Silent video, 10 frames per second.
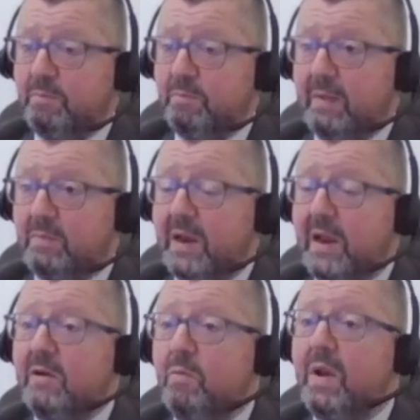The
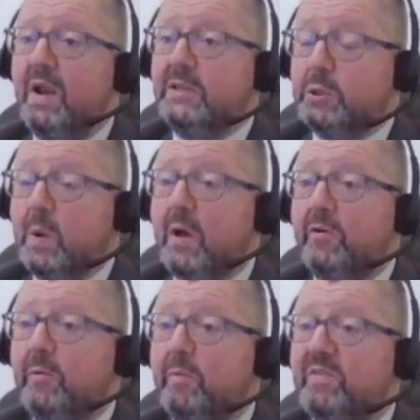lender will lend you
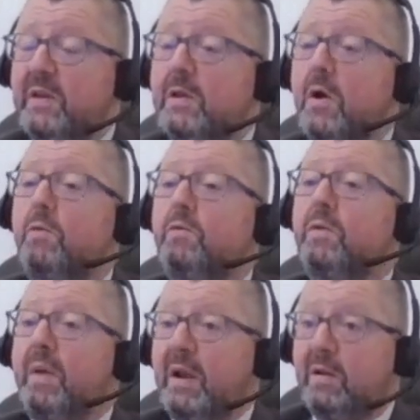100% of
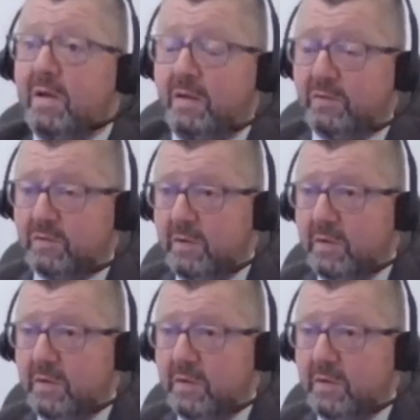the build cost.